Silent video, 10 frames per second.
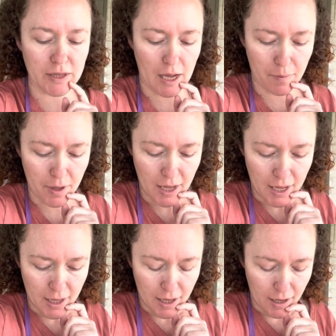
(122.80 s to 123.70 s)
them.
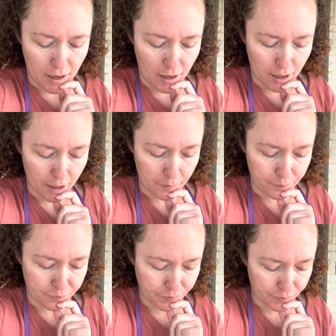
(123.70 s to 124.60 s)
Um,
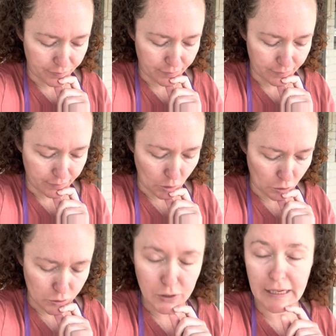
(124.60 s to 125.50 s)

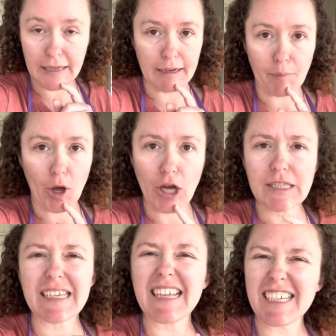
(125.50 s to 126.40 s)
or seedling pots.
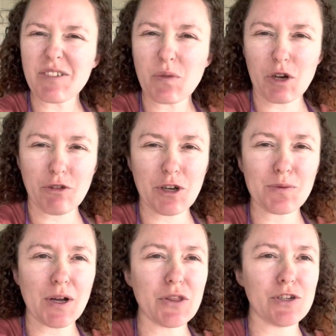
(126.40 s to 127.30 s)
It didn't work very
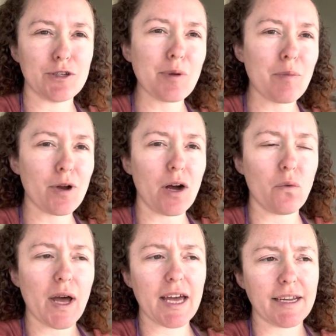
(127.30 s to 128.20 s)
well. The newspaper got
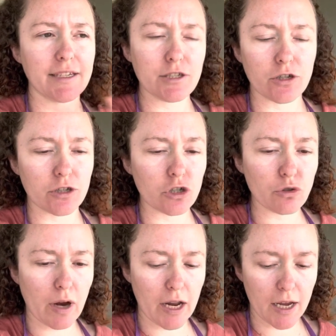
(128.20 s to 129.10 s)
wet and it started
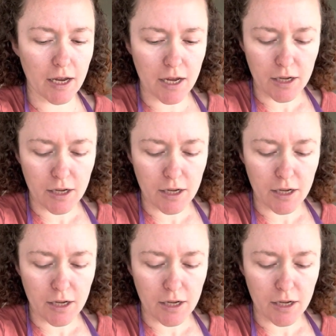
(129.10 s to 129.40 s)
shredding.